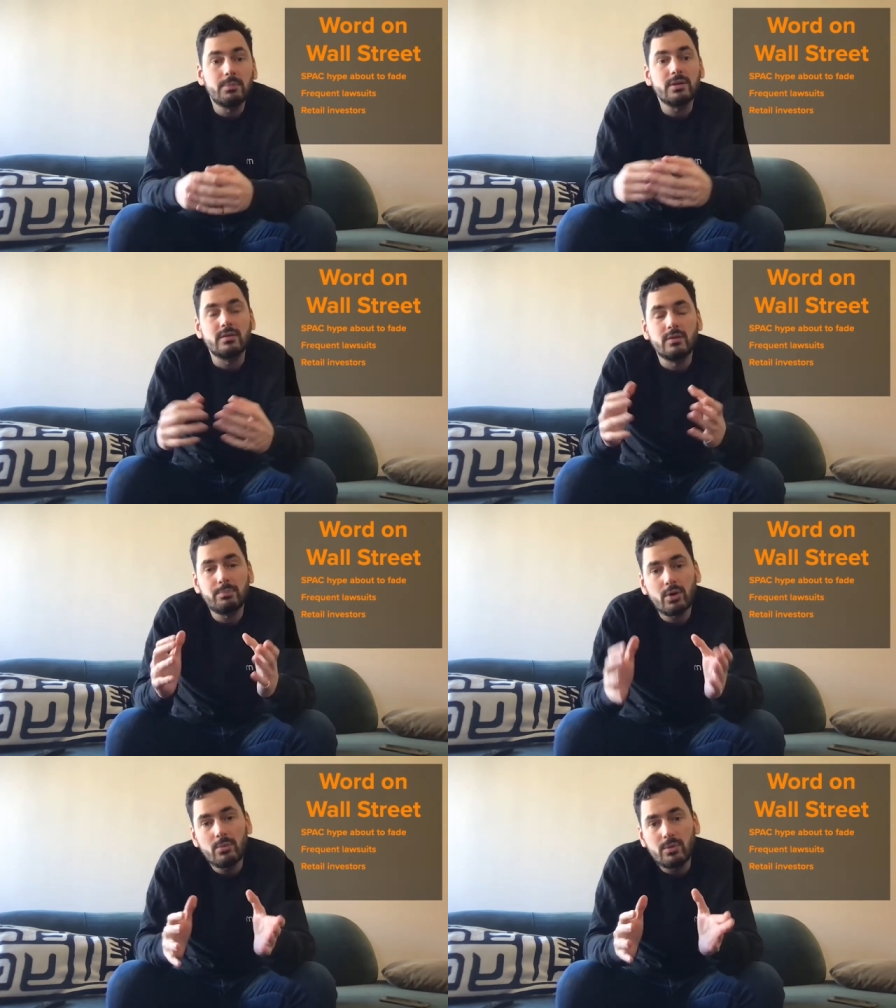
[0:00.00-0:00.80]
But the
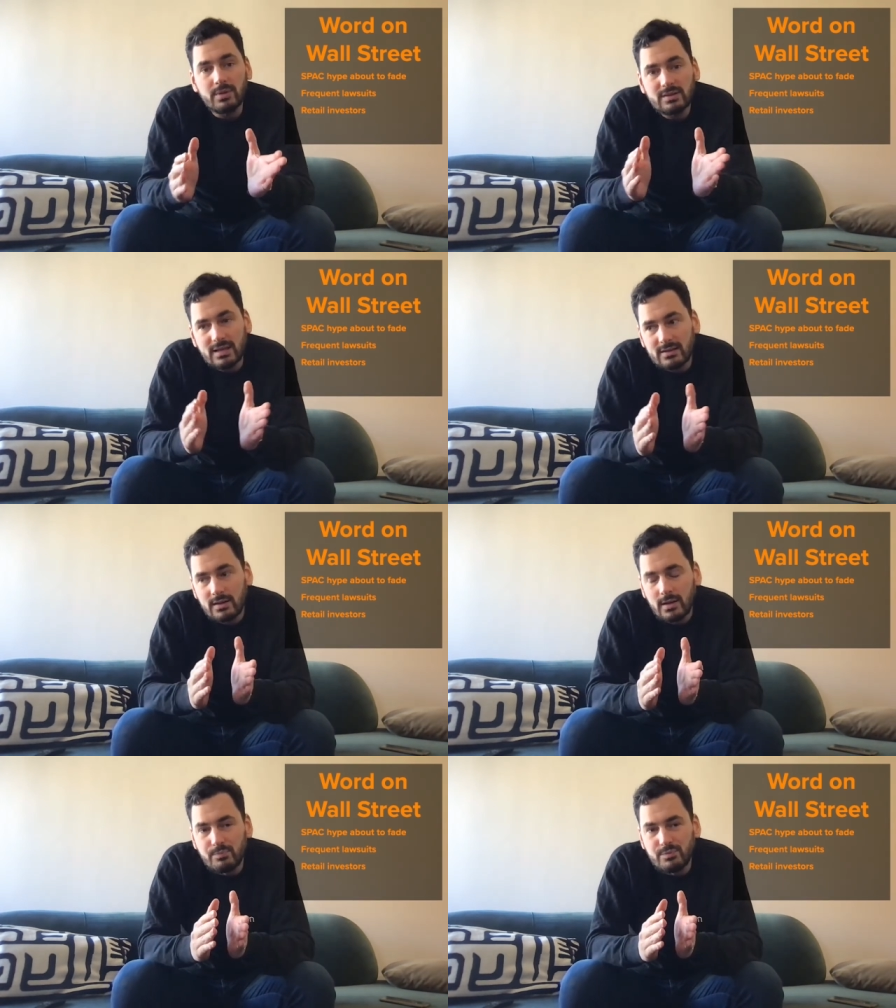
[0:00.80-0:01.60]
problem is
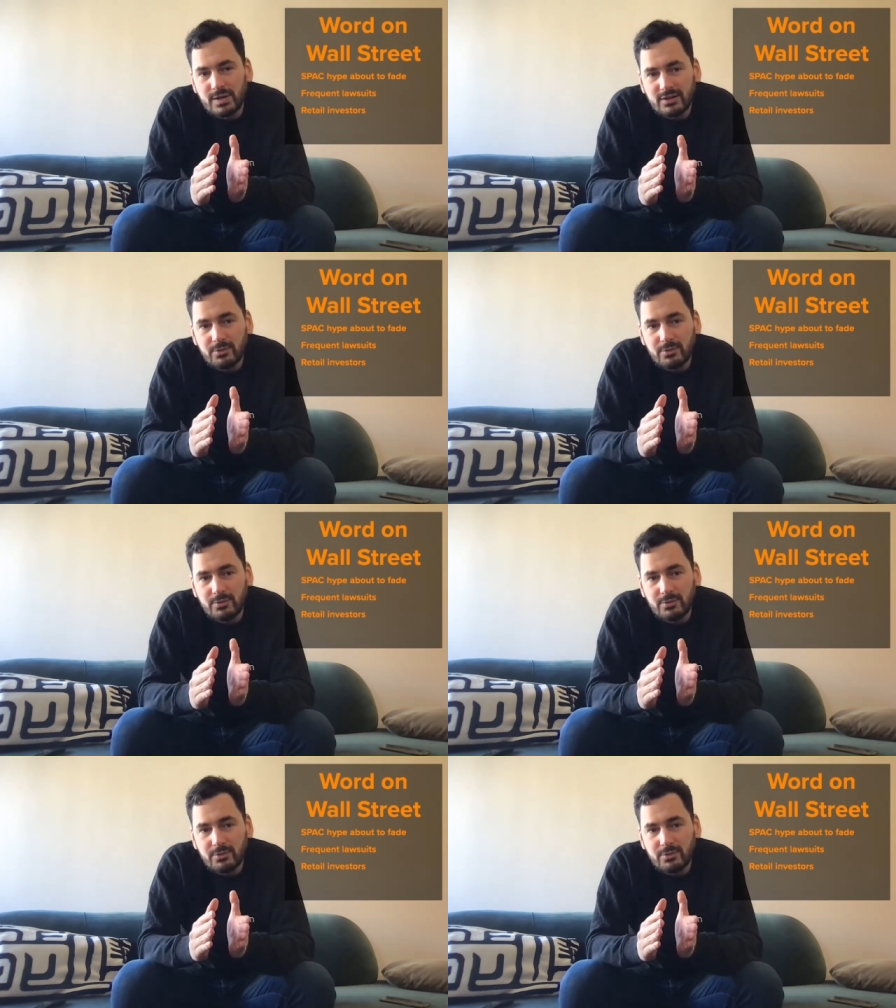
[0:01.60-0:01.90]
that there's a